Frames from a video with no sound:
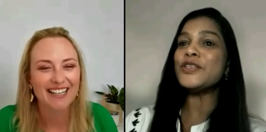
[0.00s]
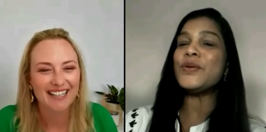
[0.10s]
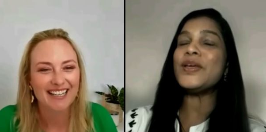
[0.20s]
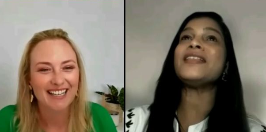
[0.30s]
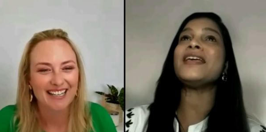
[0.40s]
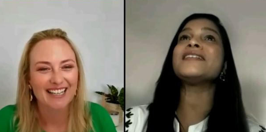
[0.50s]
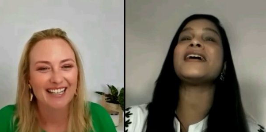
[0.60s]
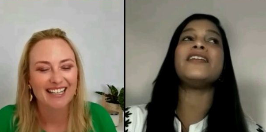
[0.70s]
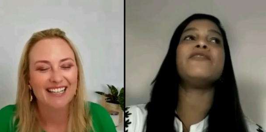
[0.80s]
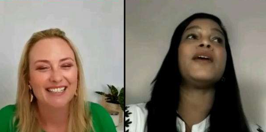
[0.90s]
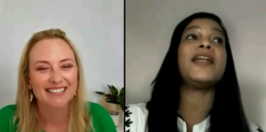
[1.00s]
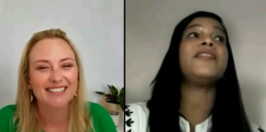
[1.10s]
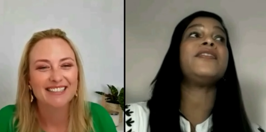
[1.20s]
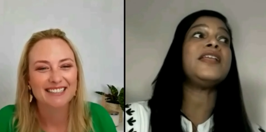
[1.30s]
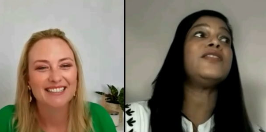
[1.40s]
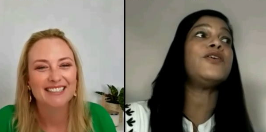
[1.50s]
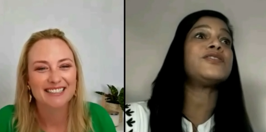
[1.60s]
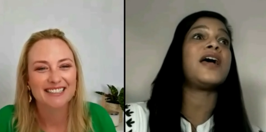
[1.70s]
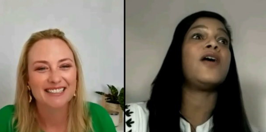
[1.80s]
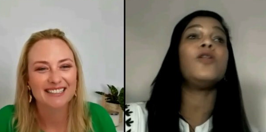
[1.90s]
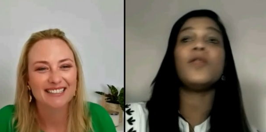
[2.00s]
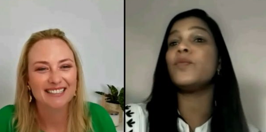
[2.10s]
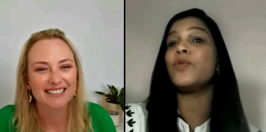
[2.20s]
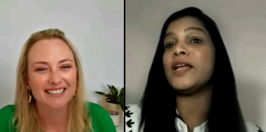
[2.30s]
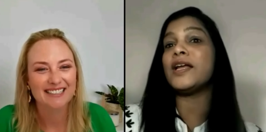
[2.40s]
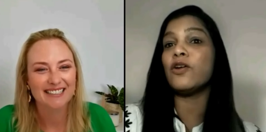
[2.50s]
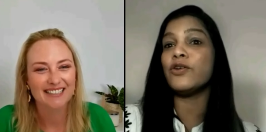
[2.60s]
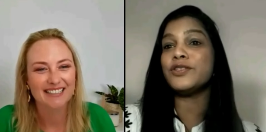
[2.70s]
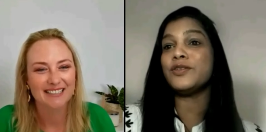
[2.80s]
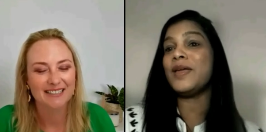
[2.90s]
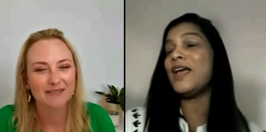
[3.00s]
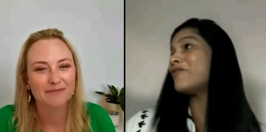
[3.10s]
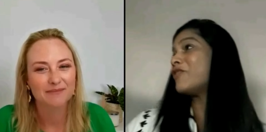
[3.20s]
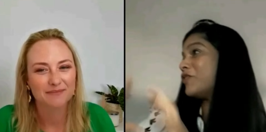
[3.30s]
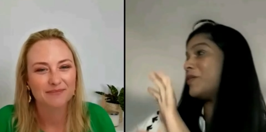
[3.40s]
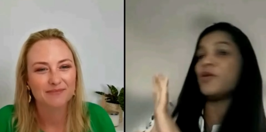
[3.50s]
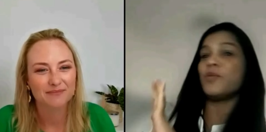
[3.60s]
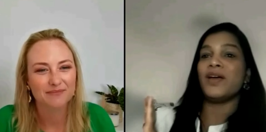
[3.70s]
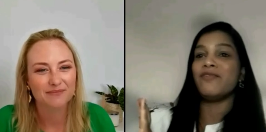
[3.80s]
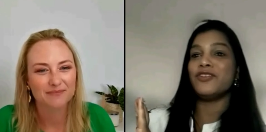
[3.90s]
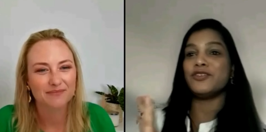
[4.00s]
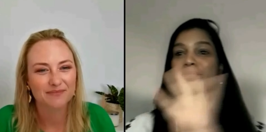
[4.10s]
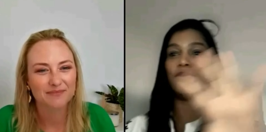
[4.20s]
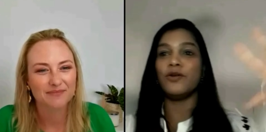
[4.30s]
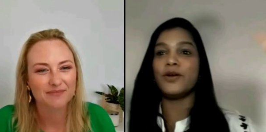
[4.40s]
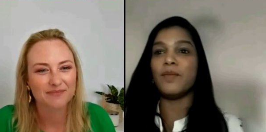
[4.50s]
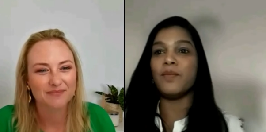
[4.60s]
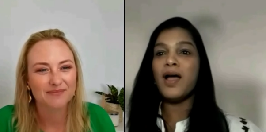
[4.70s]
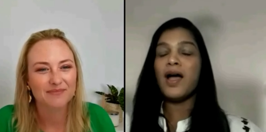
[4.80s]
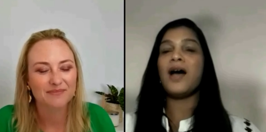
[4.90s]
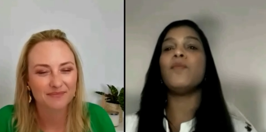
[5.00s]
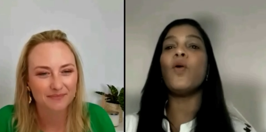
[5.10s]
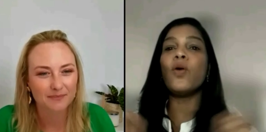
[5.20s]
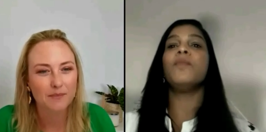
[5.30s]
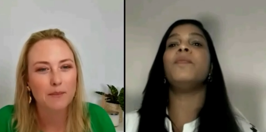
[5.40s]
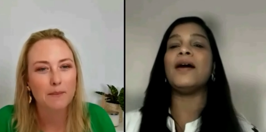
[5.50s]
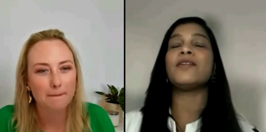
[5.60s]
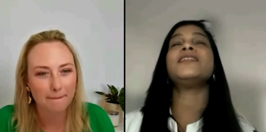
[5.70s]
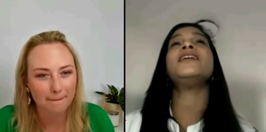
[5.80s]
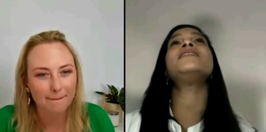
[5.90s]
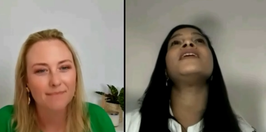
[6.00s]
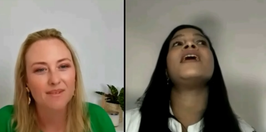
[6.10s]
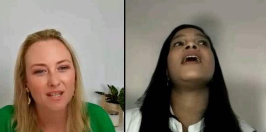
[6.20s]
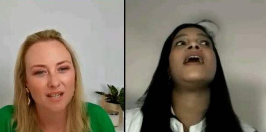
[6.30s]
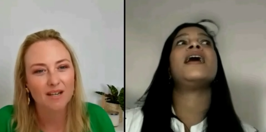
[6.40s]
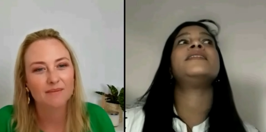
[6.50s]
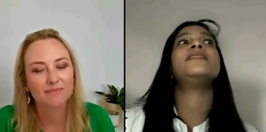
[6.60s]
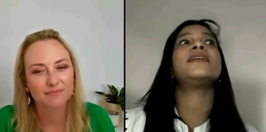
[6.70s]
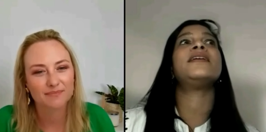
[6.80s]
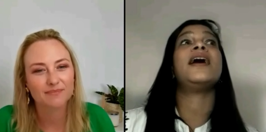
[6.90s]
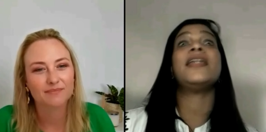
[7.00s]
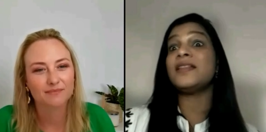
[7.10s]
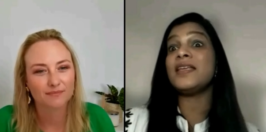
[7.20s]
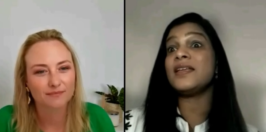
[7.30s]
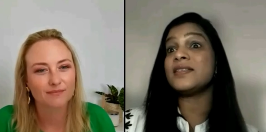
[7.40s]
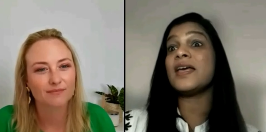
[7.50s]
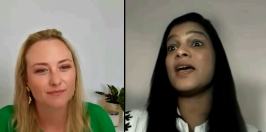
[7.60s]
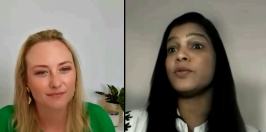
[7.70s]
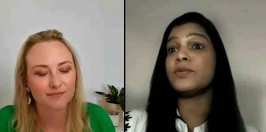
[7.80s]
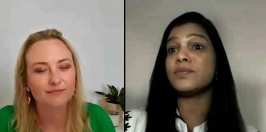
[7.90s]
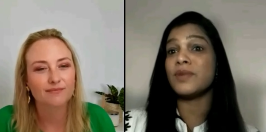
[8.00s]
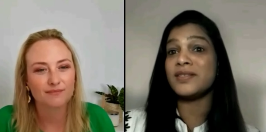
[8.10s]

Speaker 1: three things I live by. And I think those, I hold them really close to me. I've got them on my vision board. I'm, I'm all about it. And, uh, and I think it's helped my